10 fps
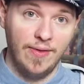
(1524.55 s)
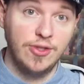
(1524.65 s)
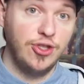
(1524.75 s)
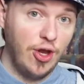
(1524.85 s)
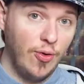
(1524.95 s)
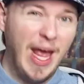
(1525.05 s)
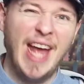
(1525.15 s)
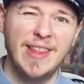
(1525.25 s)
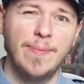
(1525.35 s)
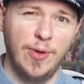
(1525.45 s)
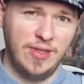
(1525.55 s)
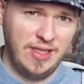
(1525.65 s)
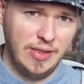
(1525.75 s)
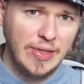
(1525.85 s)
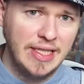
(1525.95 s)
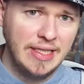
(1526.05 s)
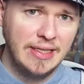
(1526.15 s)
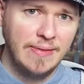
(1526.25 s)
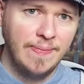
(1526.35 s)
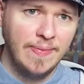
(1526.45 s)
the show and the book series.